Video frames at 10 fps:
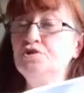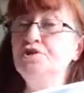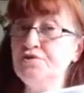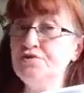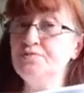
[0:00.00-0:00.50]
or
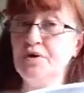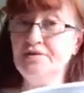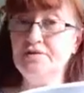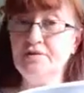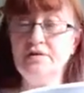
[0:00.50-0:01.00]
choose
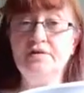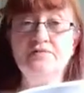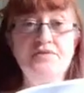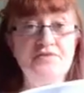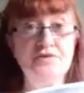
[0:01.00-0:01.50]
one
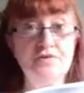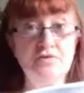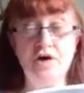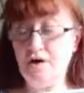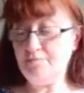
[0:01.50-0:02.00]
that's in
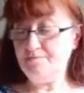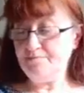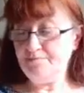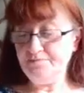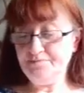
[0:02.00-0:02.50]
your
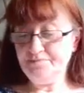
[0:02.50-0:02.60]
garden.